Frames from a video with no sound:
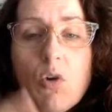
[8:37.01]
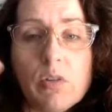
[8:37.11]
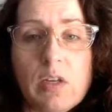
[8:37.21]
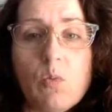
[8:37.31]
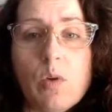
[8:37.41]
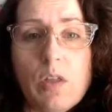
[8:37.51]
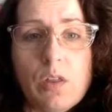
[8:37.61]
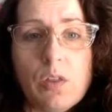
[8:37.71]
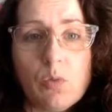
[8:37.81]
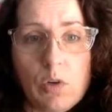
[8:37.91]
only
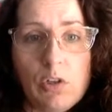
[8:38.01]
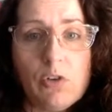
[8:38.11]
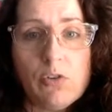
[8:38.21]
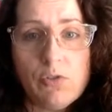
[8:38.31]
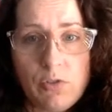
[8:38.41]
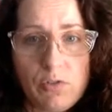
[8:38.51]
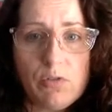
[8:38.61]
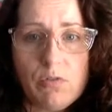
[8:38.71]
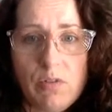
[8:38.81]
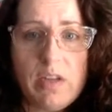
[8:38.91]
with thrillers
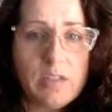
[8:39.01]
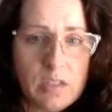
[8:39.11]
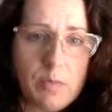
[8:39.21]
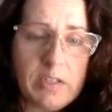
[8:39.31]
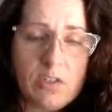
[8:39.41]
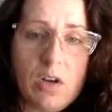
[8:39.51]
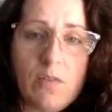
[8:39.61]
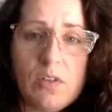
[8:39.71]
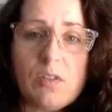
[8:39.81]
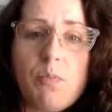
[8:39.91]
and suspense novels.